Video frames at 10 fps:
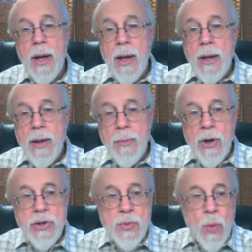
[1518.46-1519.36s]
The
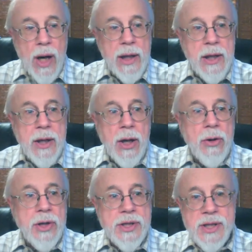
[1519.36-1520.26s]
most widely
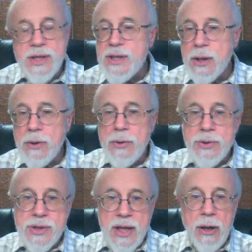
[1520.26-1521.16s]
known as the sickle
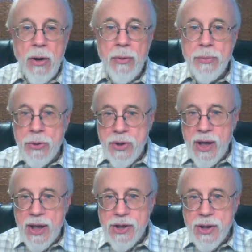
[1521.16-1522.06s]
cell
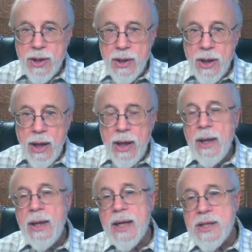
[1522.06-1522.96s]
mutation.
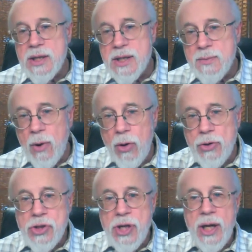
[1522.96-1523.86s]
That's a small
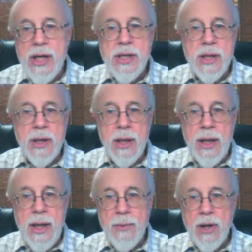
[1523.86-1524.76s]
change in the
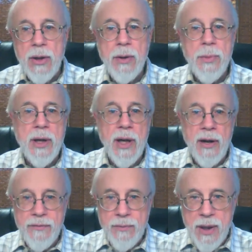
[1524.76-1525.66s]
hemoglobin
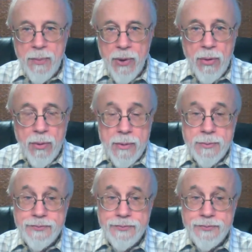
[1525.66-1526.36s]
of people.